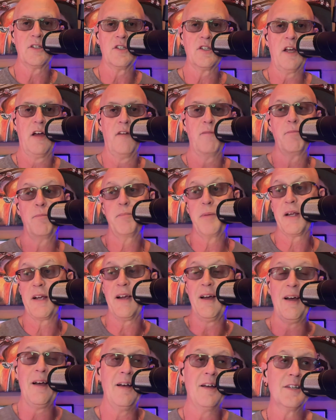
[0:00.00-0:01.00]
stuff,
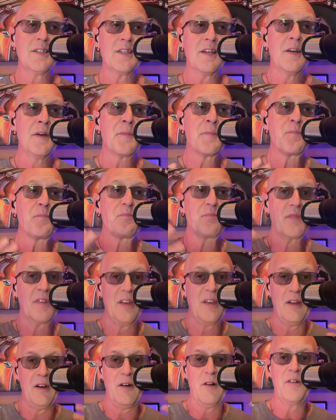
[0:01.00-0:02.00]
because
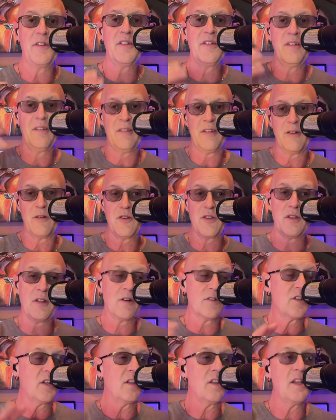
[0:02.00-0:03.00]

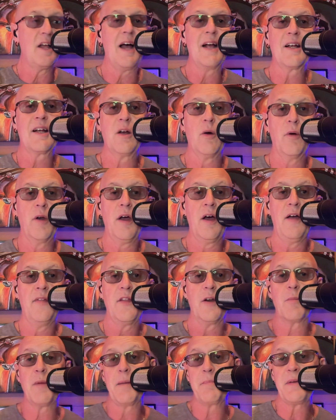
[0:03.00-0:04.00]
there's a lot going on.
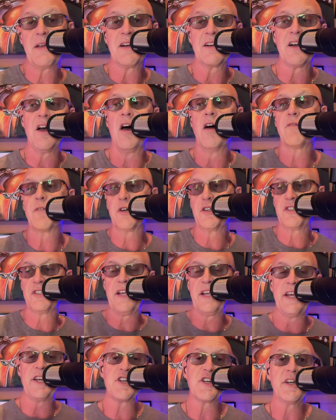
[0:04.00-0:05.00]
There might be a
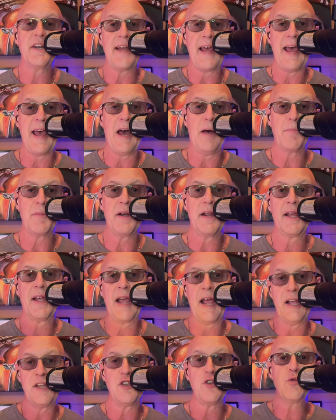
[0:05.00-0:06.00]
conversation happening
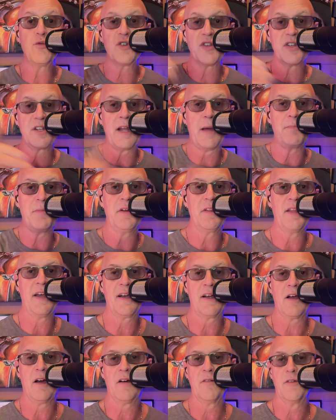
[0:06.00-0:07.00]
and you step on
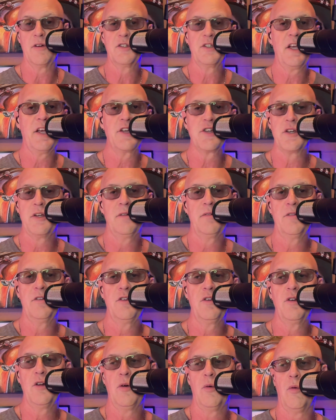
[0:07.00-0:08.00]
that conversation.
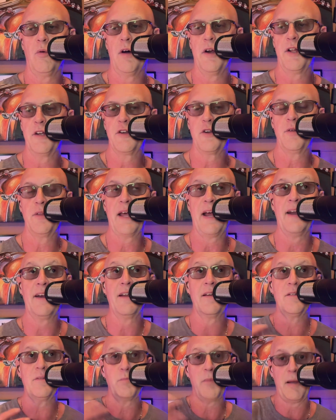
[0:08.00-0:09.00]
You don't want to do that. And
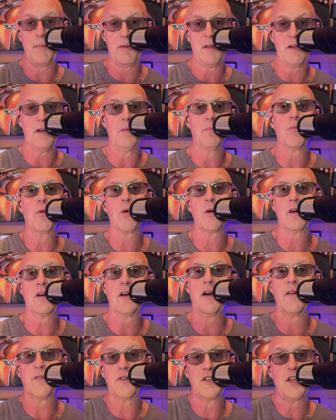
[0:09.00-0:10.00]
it might be an important
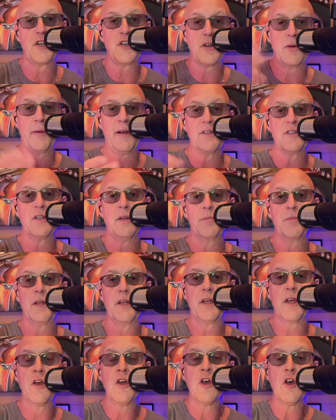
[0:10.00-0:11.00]
conversation about
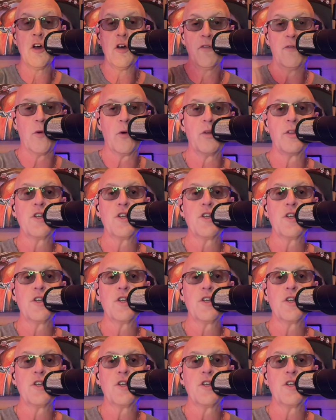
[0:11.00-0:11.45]
something for the